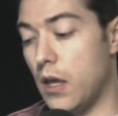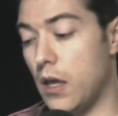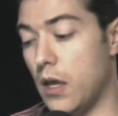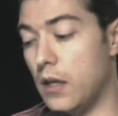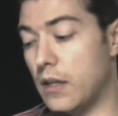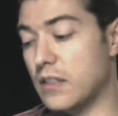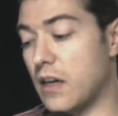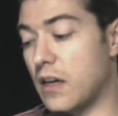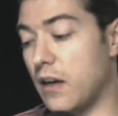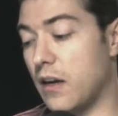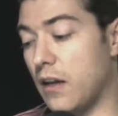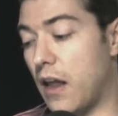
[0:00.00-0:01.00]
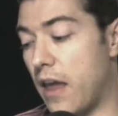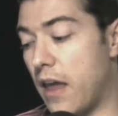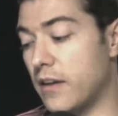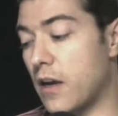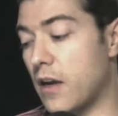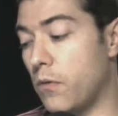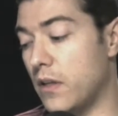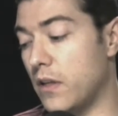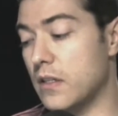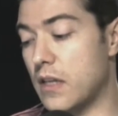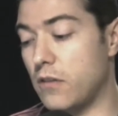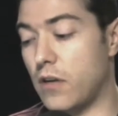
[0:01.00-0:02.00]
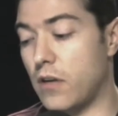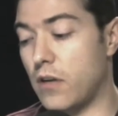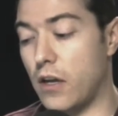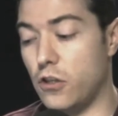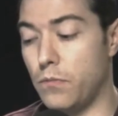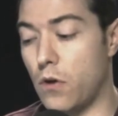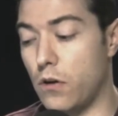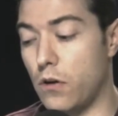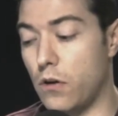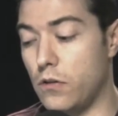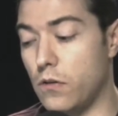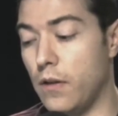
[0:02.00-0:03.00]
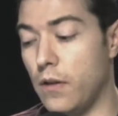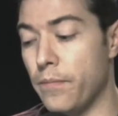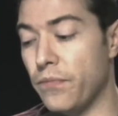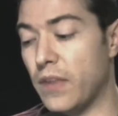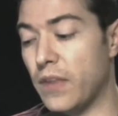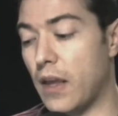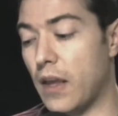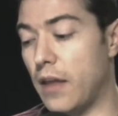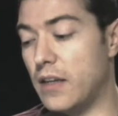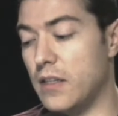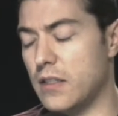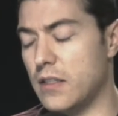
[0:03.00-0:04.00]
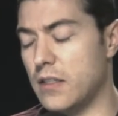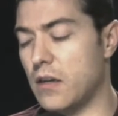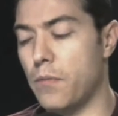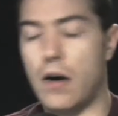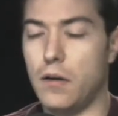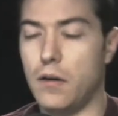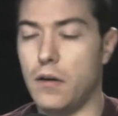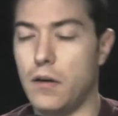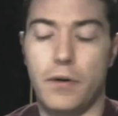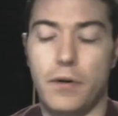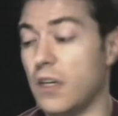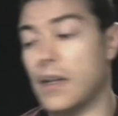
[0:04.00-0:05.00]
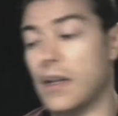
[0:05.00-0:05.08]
That's the title, anti-racist education module. And that is a compound project.